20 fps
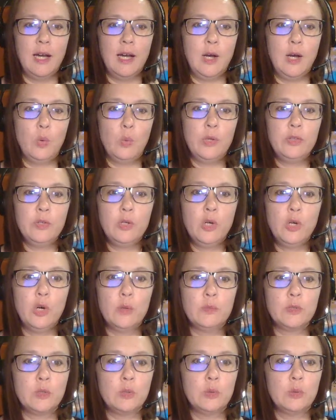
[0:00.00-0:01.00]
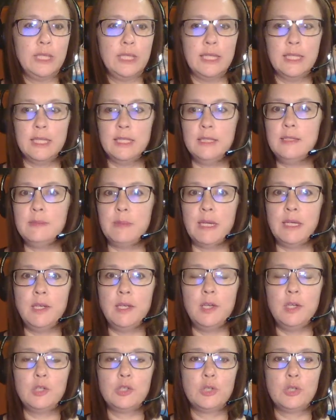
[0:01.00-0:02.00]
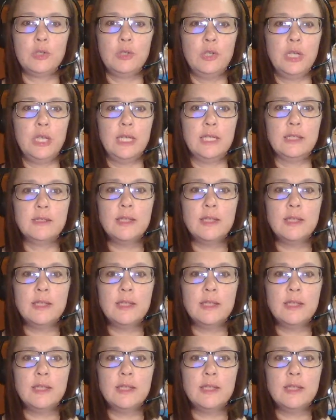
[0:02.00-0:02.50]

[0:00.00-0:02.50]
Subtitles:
with your homeschool kids, making sure they're getting